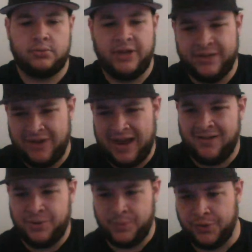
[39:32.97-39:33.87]
In
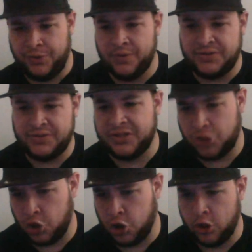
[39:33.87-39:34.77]
reality, with UFC, it's
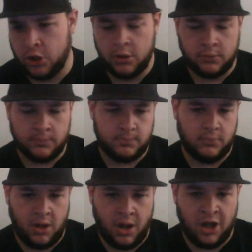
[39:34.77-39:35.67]
her,
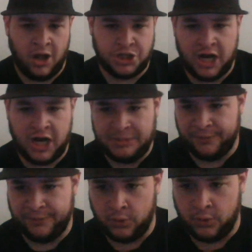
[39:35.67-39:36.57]
Johnny
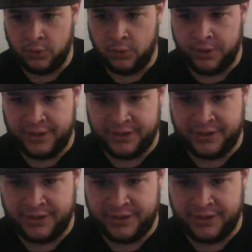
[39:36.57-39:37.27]
before his